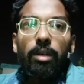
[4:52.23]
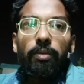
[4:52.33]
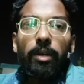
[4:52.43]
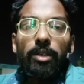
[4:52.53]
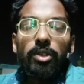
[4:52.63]

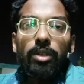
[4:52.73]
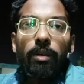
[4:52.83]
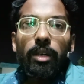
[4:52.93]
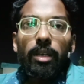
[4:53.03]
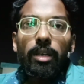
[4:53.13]
defeat the
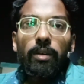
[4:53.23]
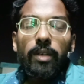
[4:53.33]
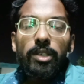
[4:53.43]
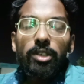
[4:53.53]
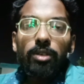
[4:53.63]
Giovanni
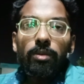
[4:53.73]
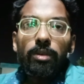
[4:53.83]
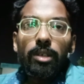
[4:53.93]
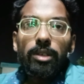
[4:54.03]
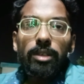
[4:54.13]
and rescue the